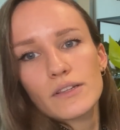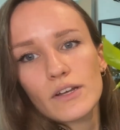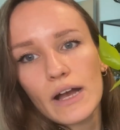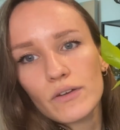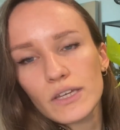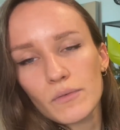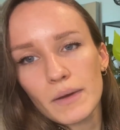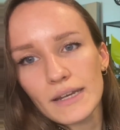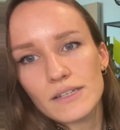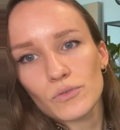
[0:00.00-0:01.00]
Look how cute
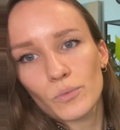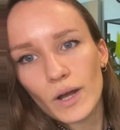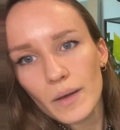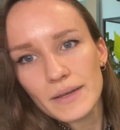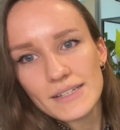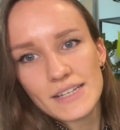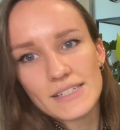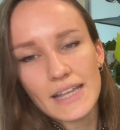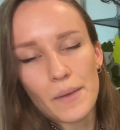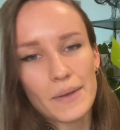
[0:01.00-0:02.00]
my little worm is. His
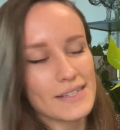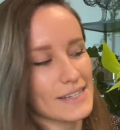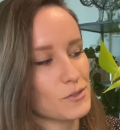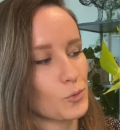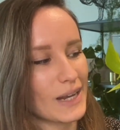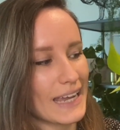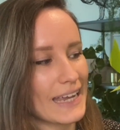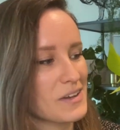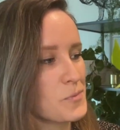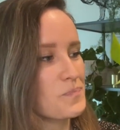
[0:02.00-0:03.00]
name is Little Willy,